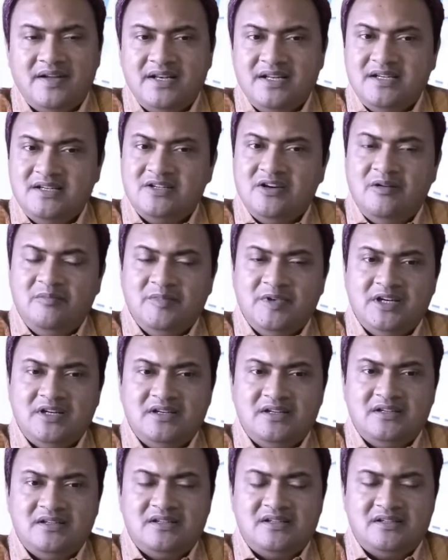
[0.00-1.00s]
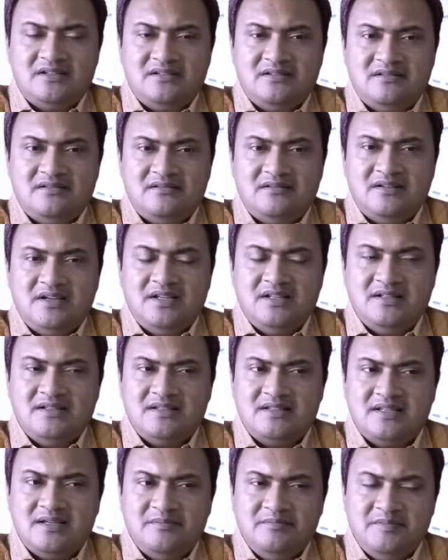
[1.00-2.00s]
dominant in
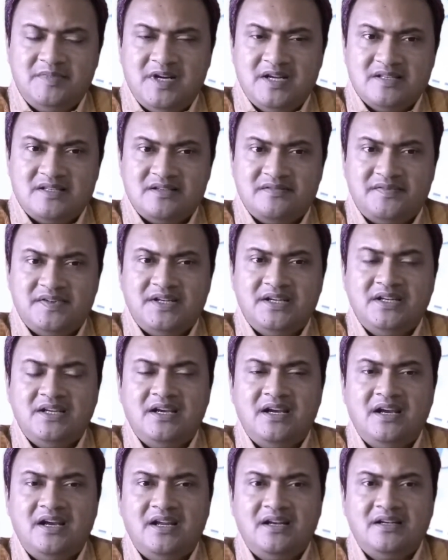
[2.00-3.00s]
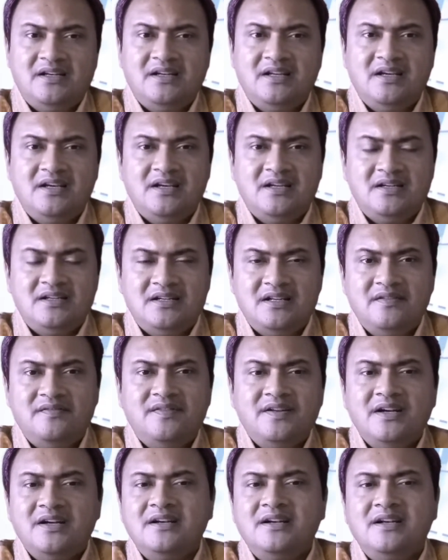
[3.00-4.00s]
some parts of India, and
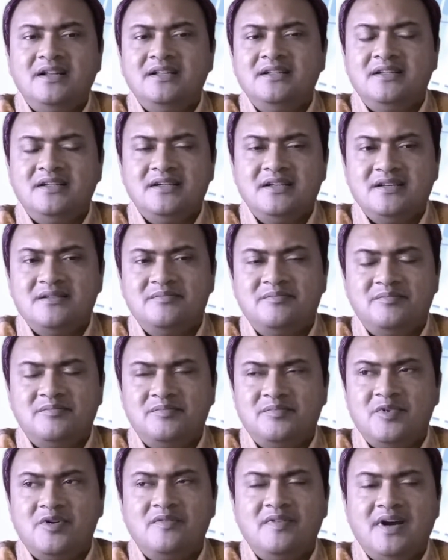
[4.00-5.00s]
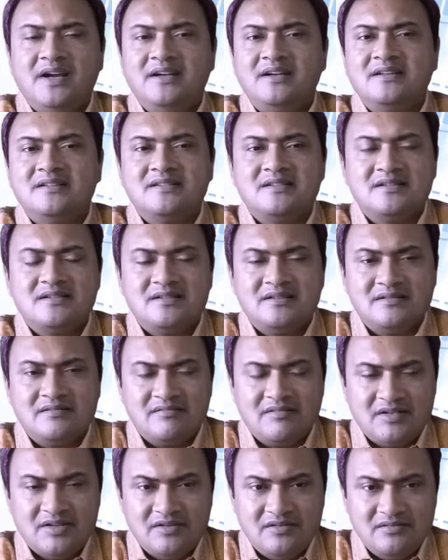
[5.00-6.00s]
definitely they provide as a,
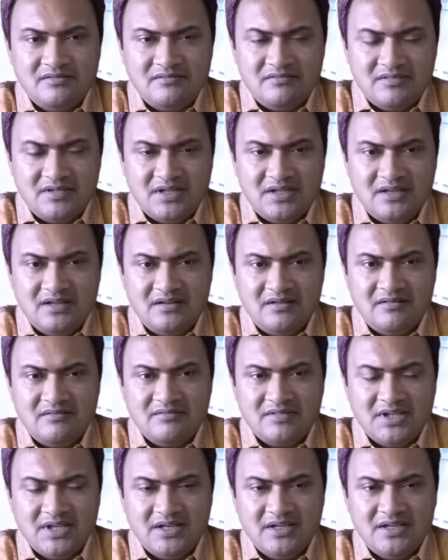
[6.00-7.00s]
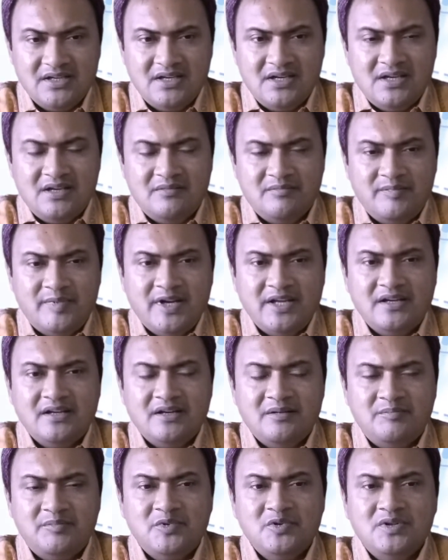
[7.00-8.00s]
they bring in
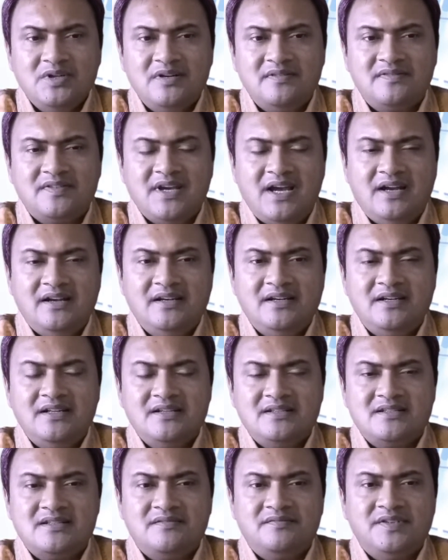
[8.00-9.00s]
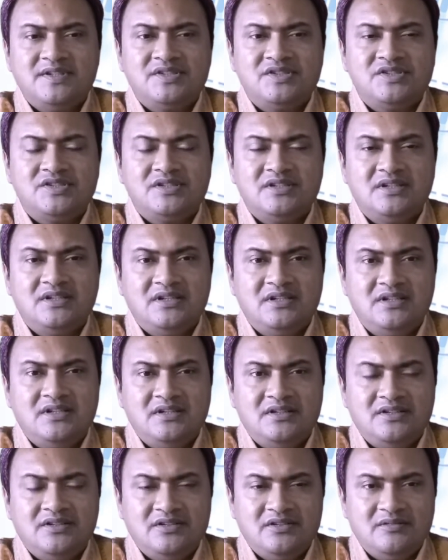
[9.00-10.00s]
a pool of candidates which
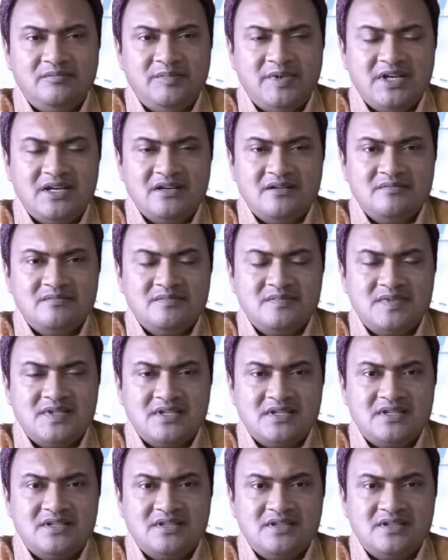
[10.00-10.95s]
becomes